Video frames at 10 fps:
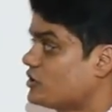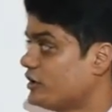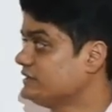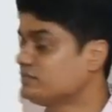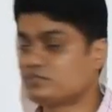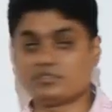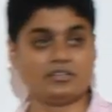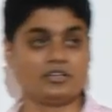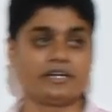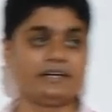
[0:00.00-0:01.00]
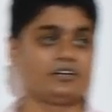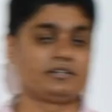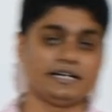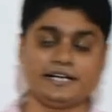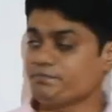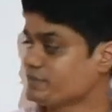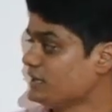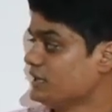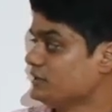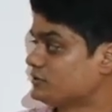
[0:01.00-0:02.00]
Coins, okay, not
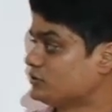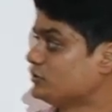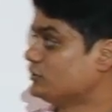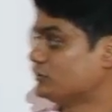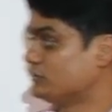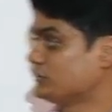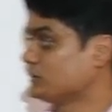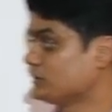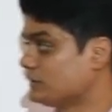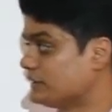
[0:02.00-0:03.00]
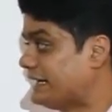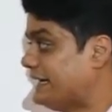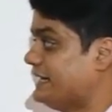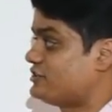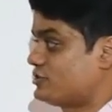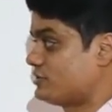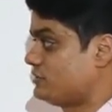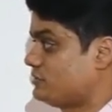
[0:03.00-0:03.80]
die. So H,